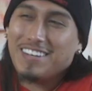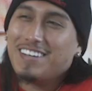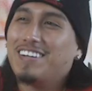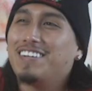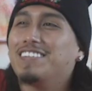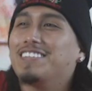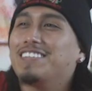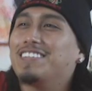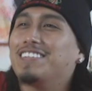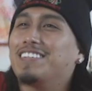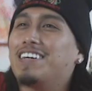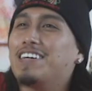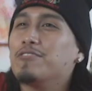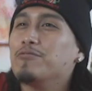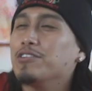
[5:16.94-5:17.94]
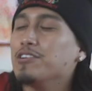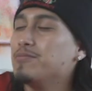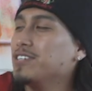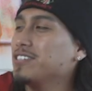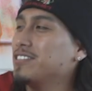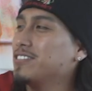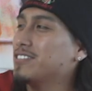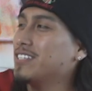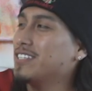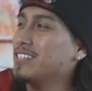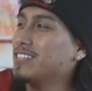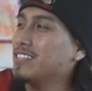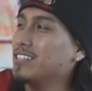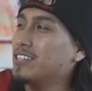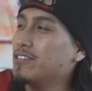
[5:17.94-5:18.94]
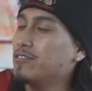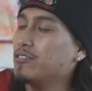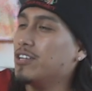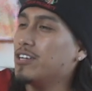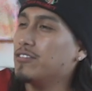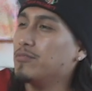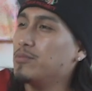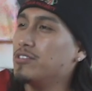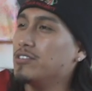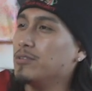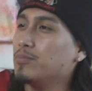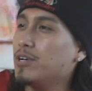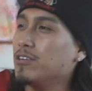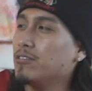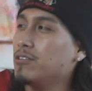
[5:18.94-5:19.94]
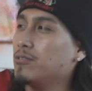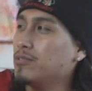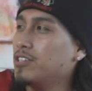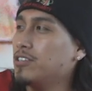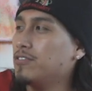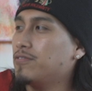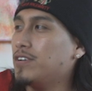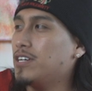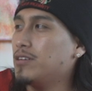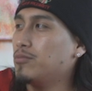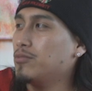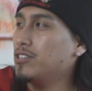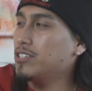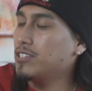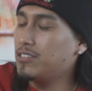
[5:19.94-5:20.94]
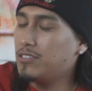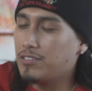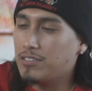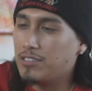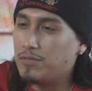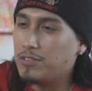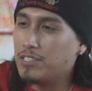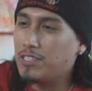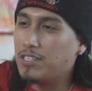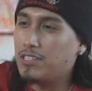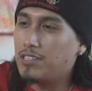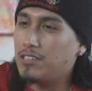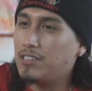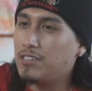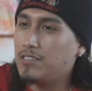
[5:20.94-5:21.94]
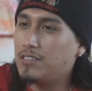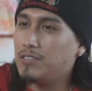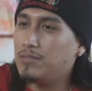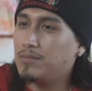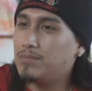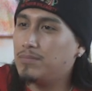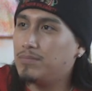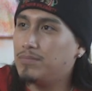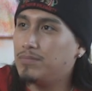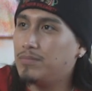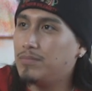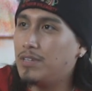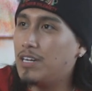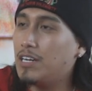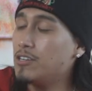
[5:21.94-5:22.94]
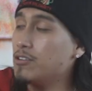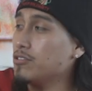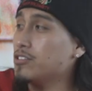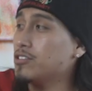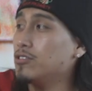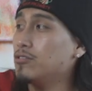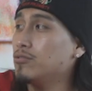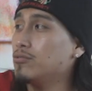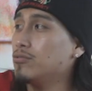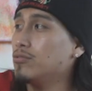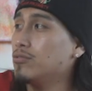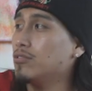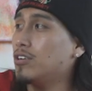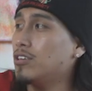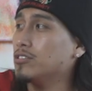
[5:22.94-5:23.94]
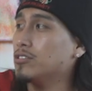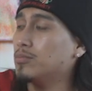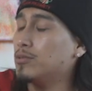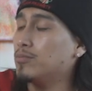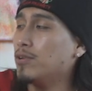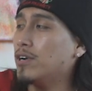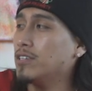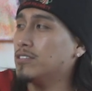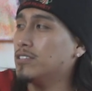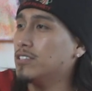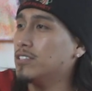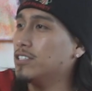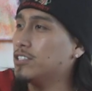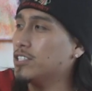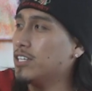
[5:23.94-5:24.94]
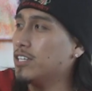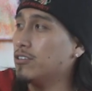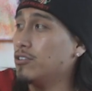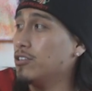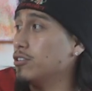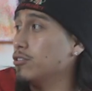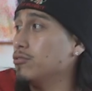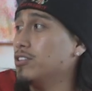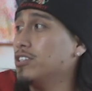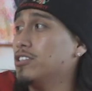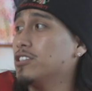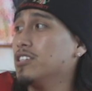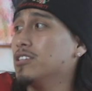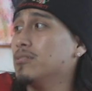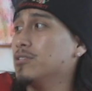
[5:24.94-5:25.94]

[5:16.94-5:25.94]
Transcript: Uh, I do want to go back to you saying like you have a lot of music background within your family and stuff like that. Um, and I noticed you also been practicing DJing, or you do D J.